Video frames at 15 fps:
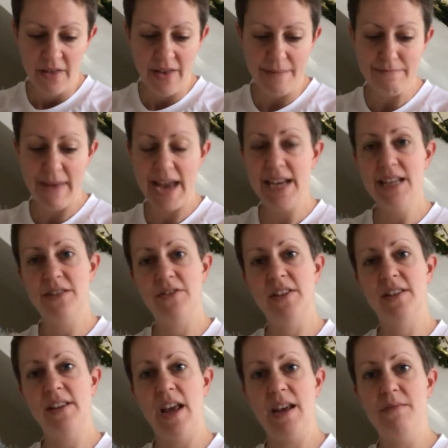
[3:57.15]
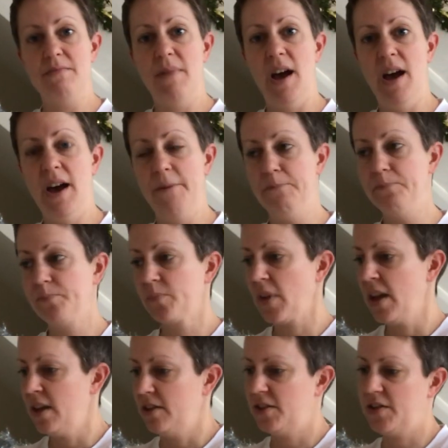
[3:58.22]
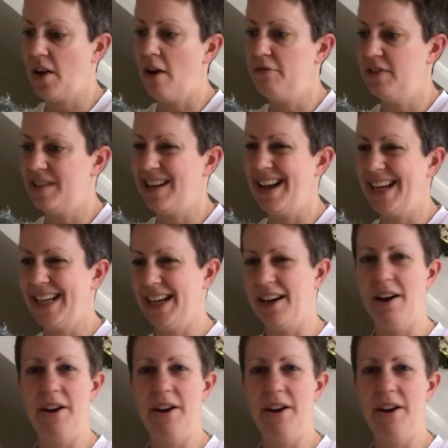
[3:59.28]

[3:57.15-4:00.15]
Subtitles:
They're made of the same stuff as like a